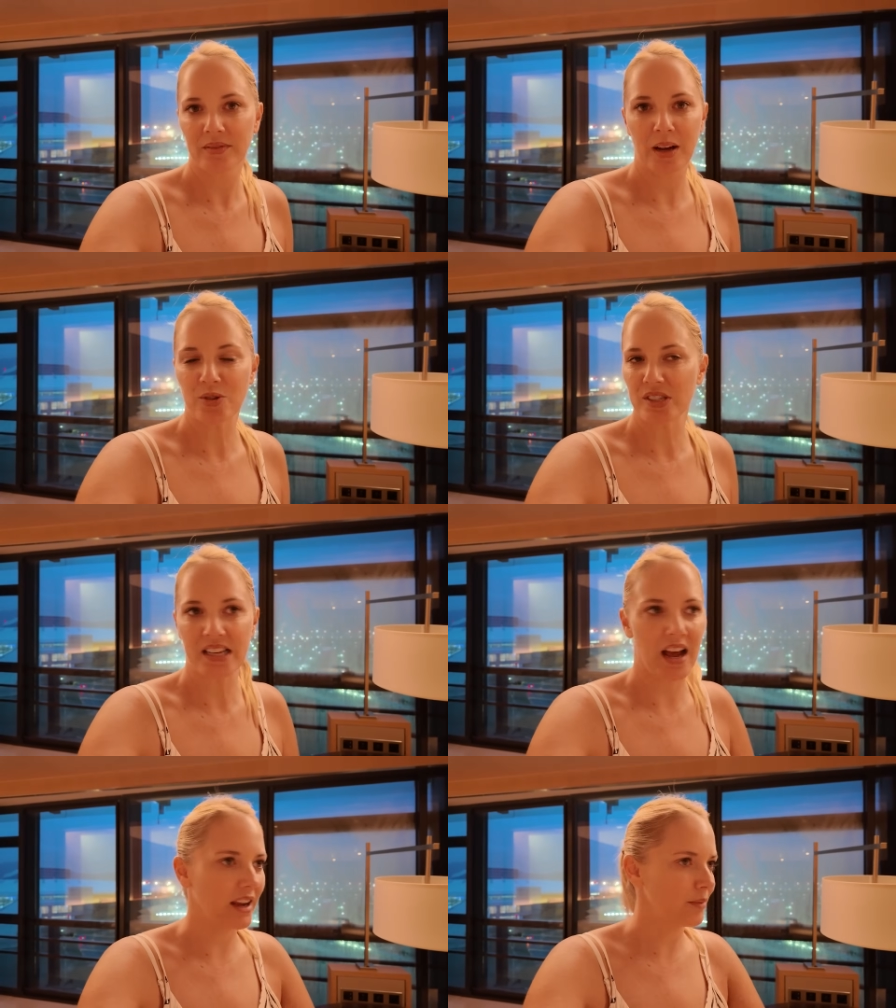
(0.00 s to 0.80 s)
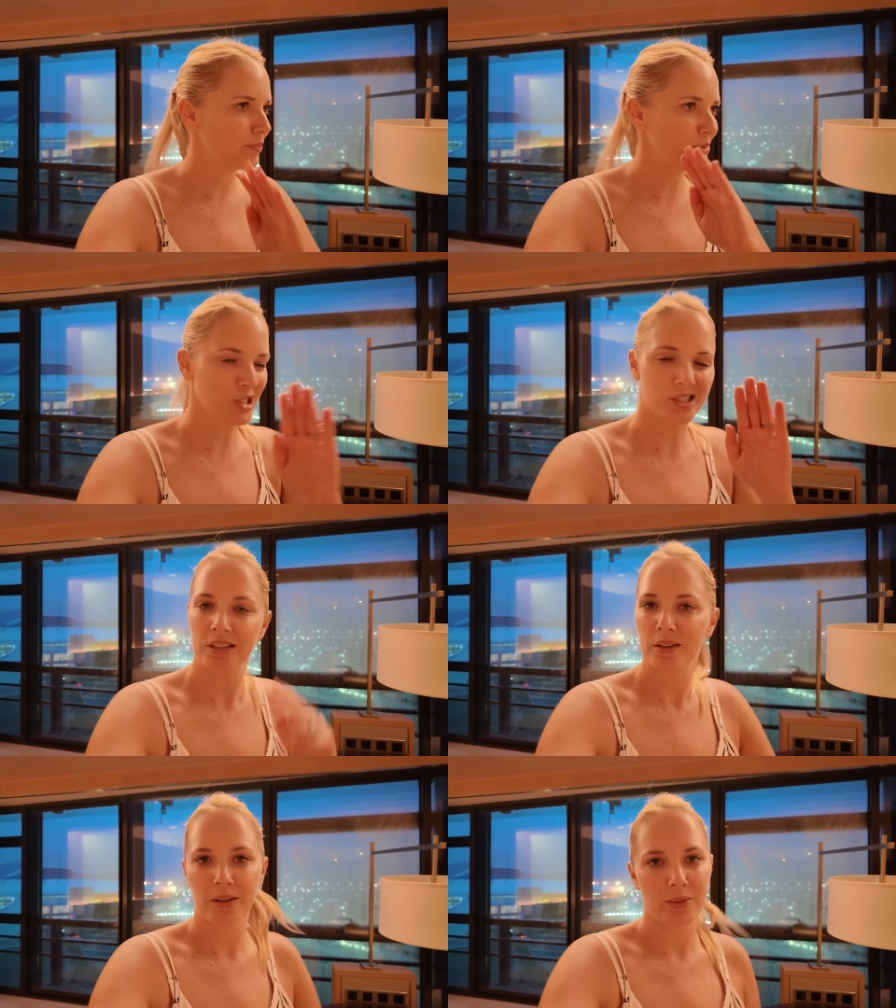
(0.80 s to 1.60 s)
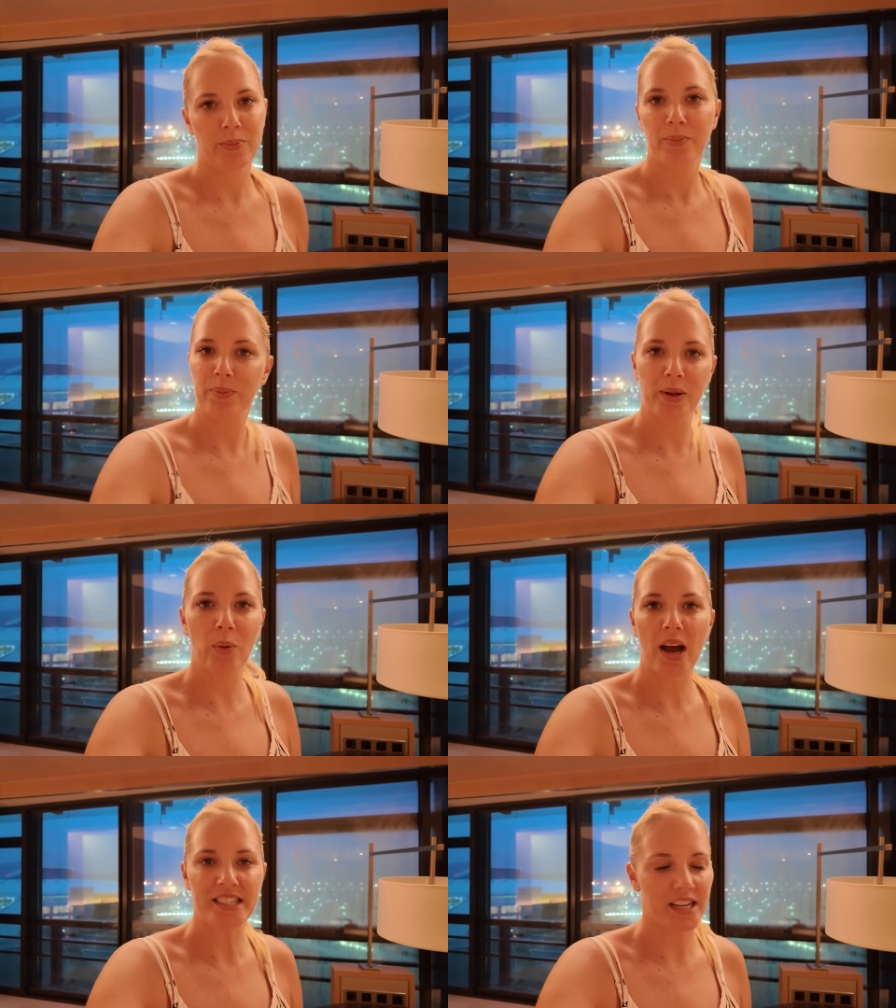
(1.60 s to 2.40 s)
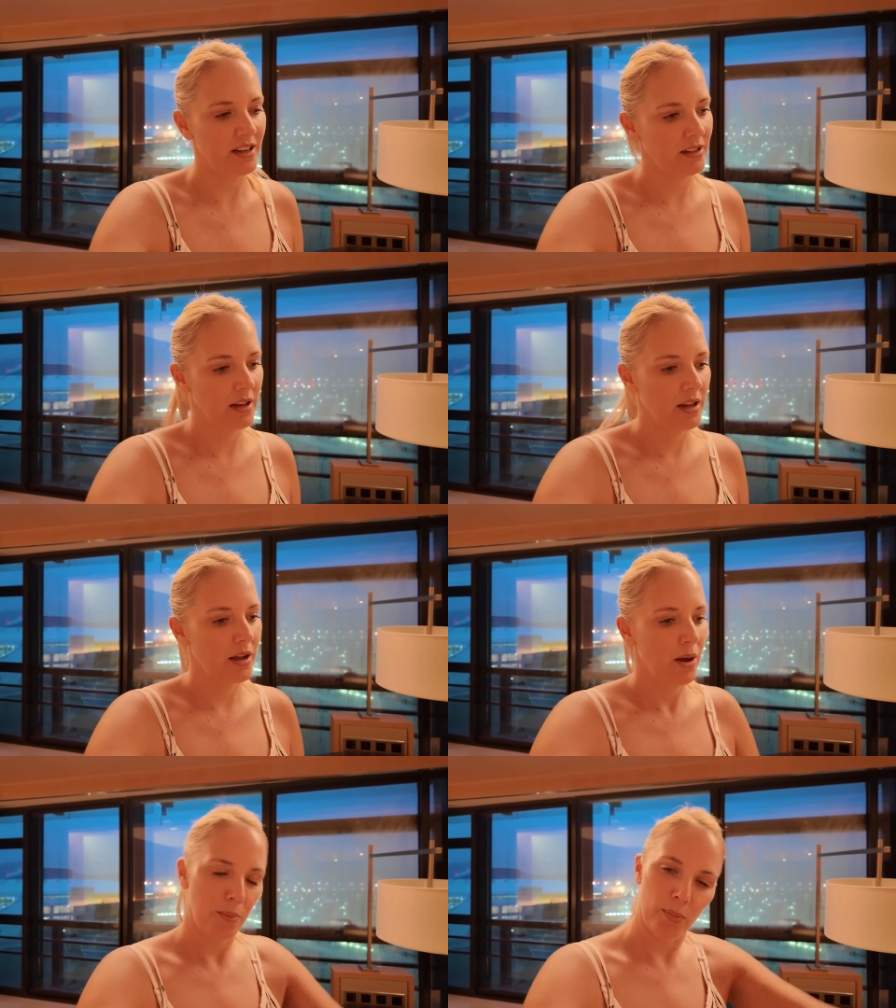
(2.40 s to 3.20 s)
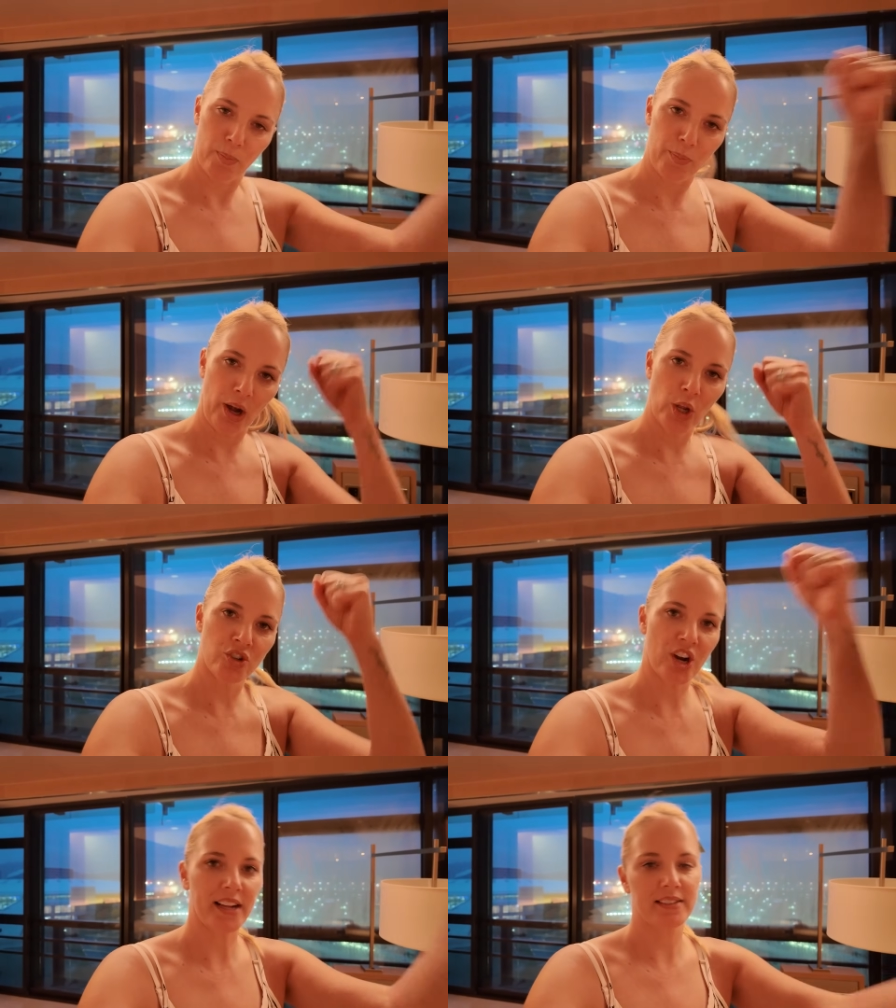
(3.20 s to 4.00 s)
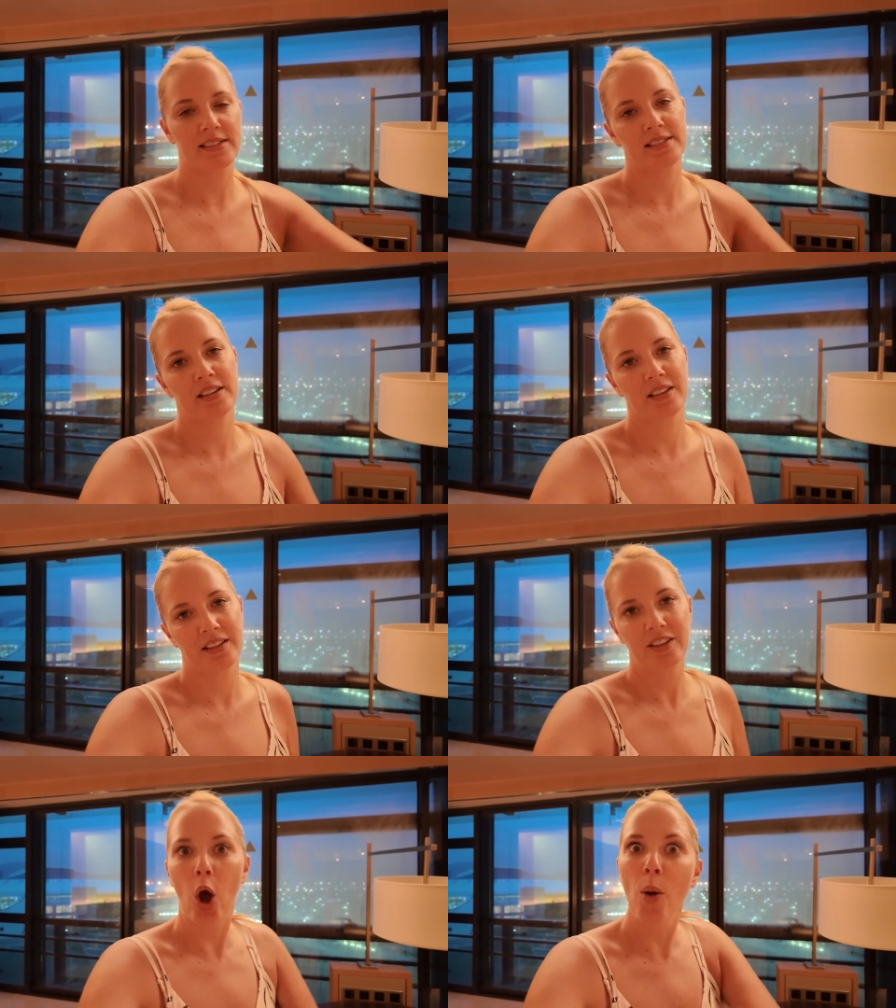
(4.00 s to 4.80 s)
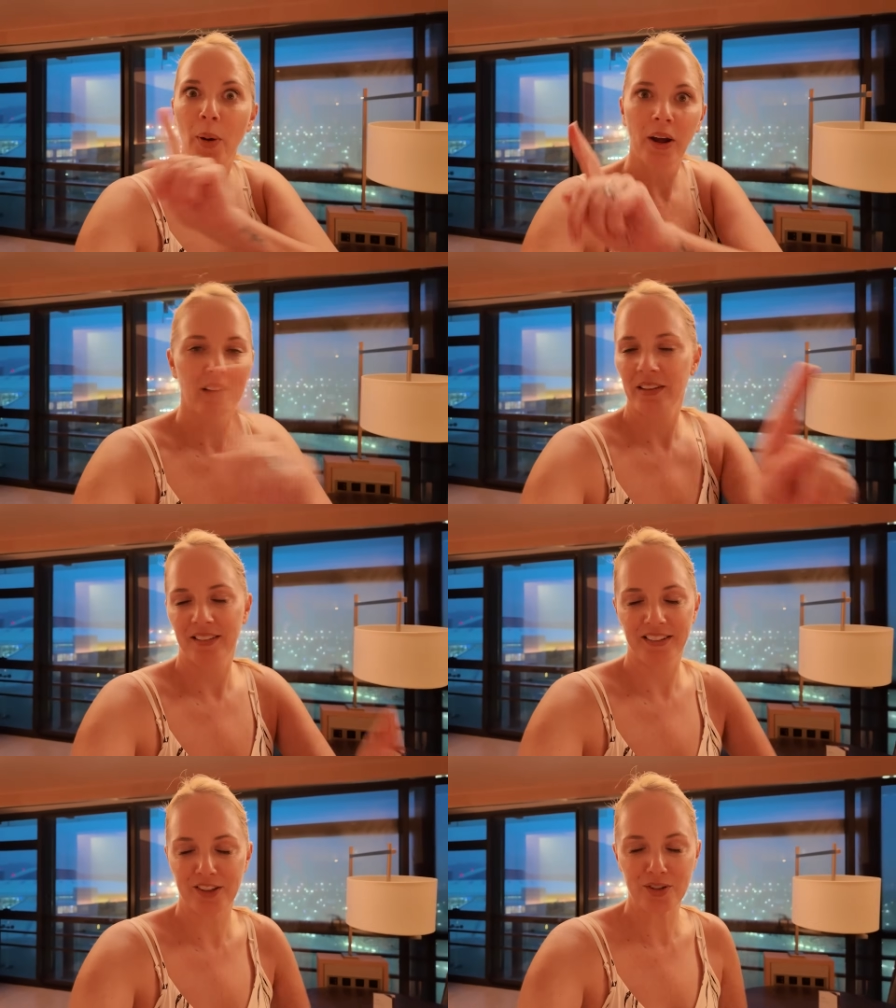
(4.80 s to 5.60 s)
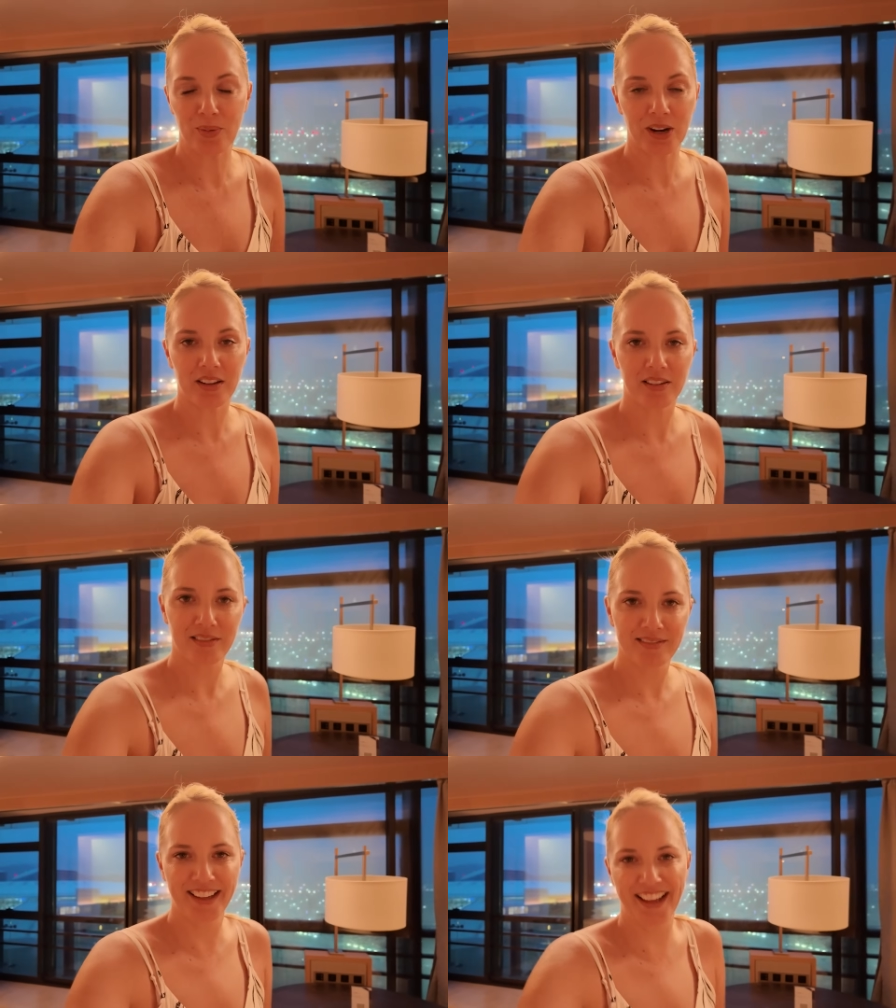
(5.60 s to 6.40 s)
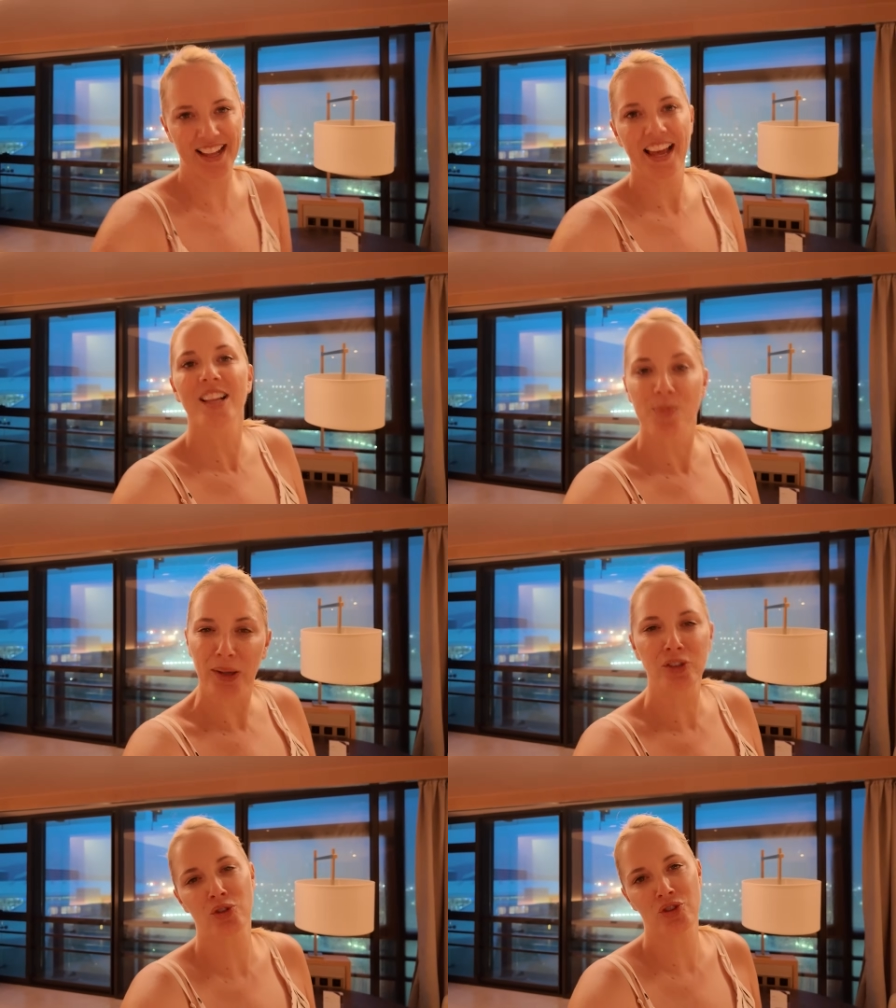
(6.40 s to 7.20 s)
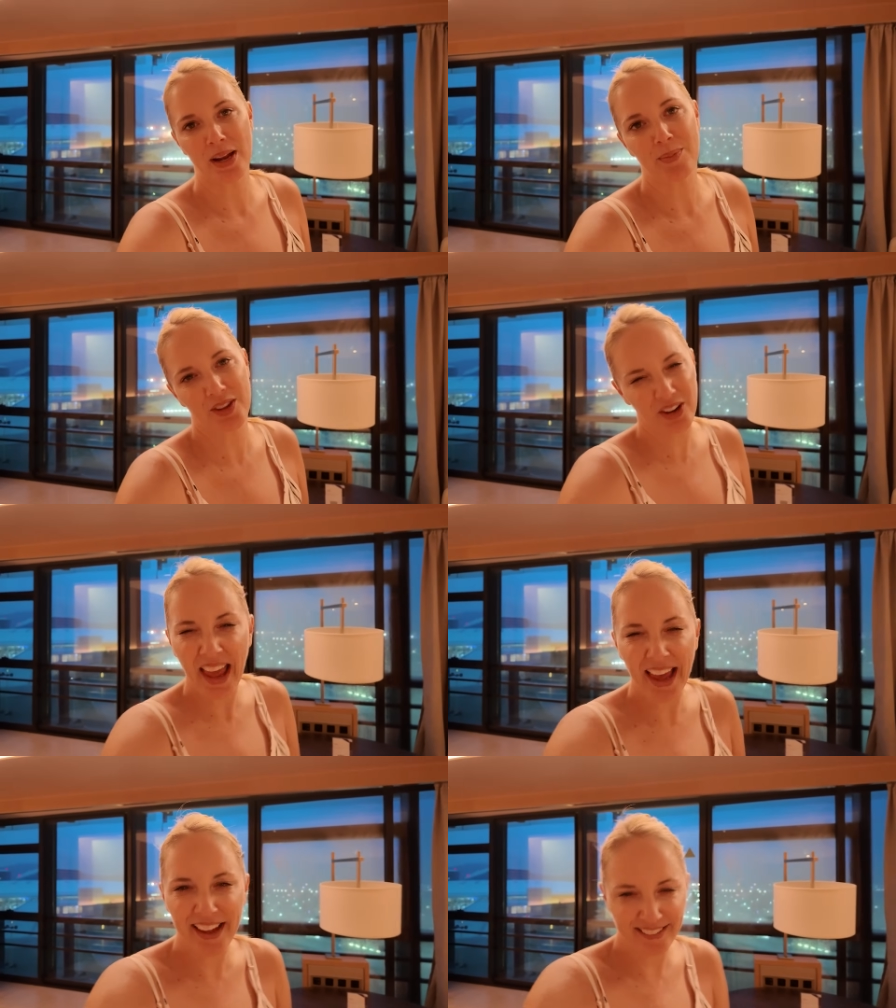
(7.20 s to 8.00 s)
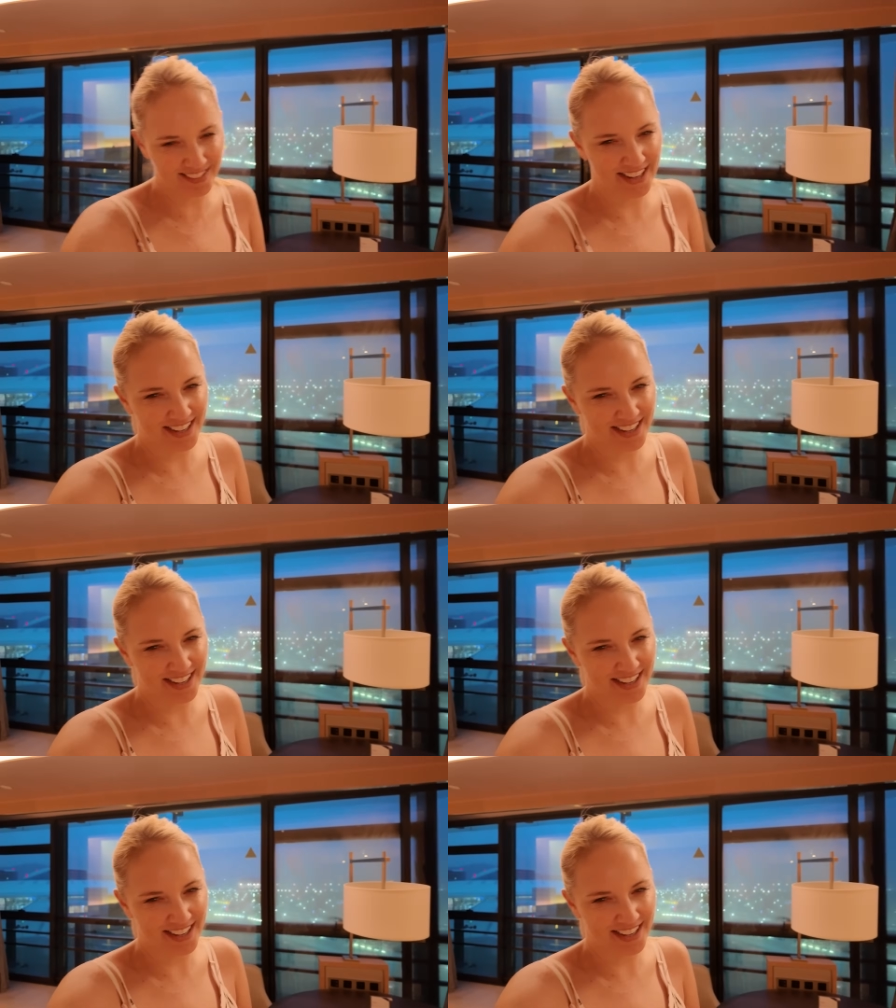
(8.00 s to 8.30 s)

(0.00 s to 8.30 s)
I'm just like, psht, BYD, bring your drinks. Nope, that's not what it is. It's build your dreams, okay?